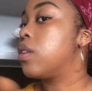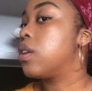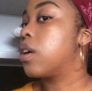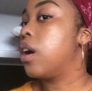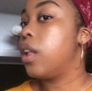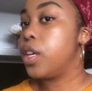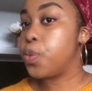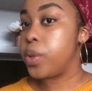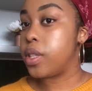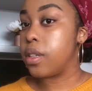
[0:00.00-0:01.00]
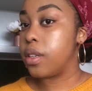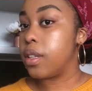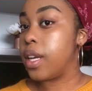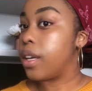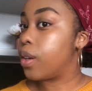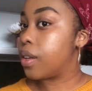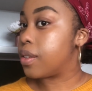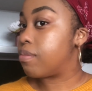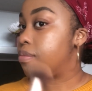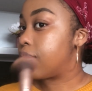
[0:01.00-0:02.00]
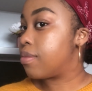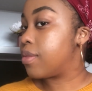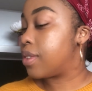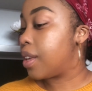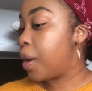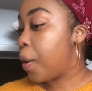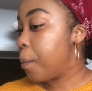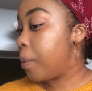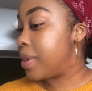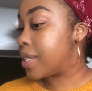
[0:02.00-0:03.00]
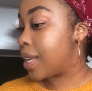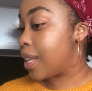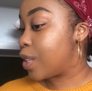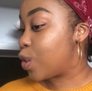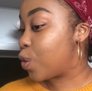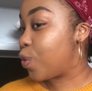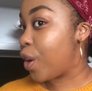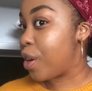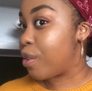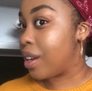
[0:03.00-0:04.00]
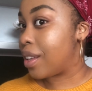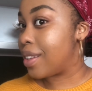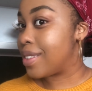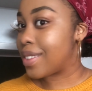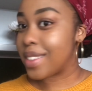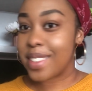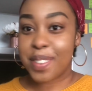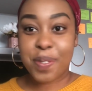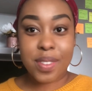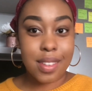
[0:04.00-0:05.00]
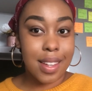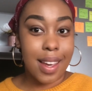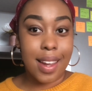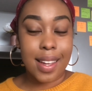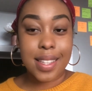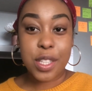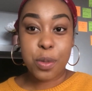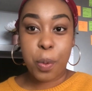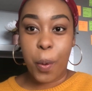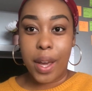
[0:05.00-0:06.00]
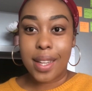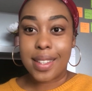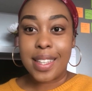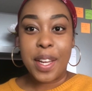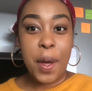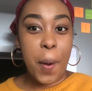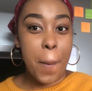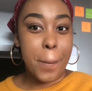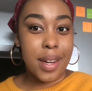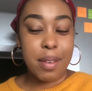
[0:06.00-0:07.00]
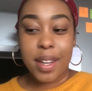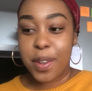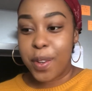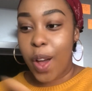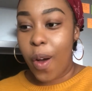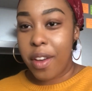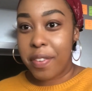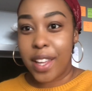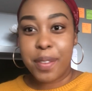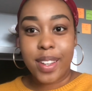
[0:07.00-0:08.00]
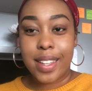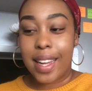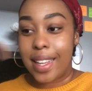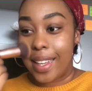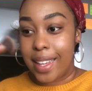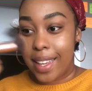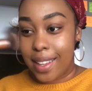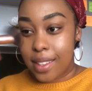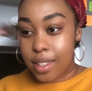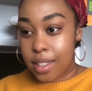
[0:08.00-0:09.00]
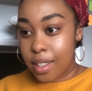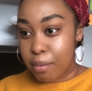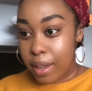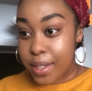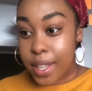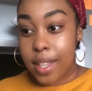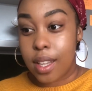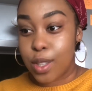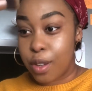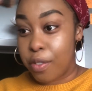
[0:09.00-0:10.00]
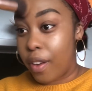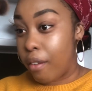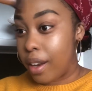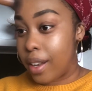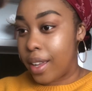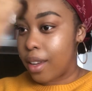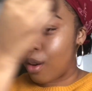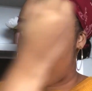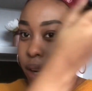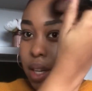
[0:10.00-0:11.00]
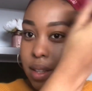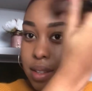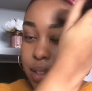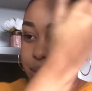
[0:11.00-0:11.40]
The color is pretty good, like you can, but my skin does look very radiant, and I guess that's a point, but I don't know how I feel about that yet. My skin does look very like radiant.